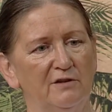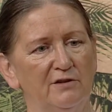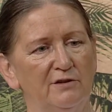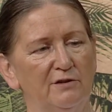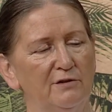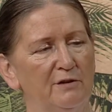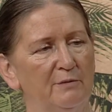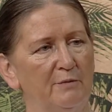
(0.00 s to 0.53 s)

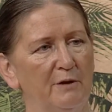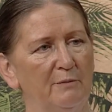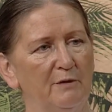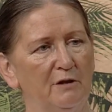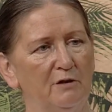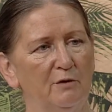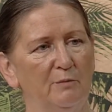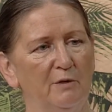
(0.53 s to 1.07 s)
through the
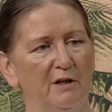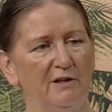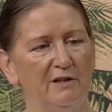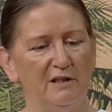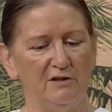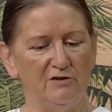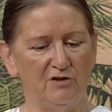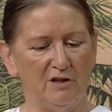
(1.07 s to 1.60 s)
Brahma
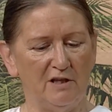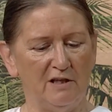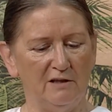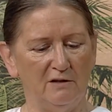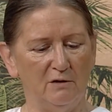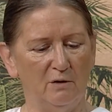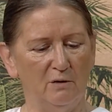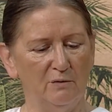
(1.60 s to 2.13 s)
Kumaris,
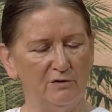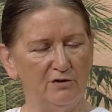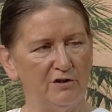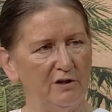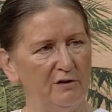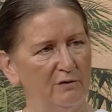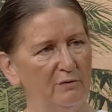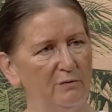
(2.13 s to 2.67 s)
and
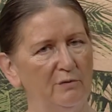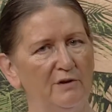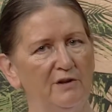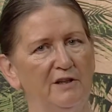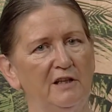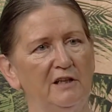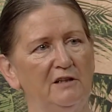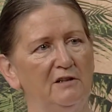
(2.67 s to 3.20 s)
also
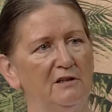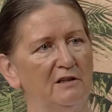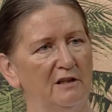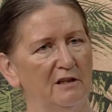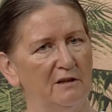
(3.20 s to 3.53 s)
the